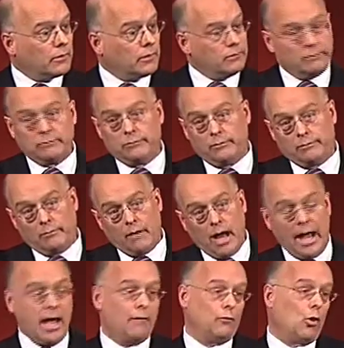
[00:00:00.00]
said,
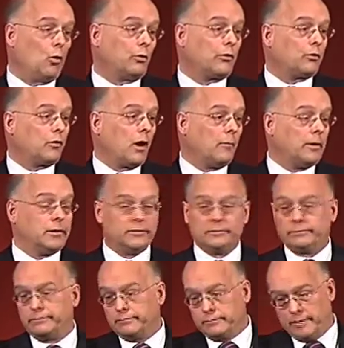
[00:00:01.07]
I have notes from
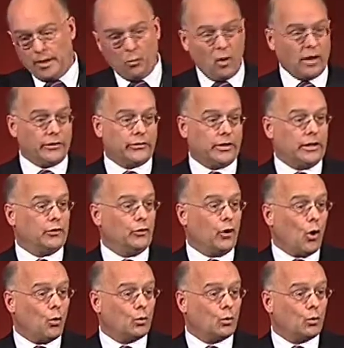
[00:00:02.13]
it. They want to see the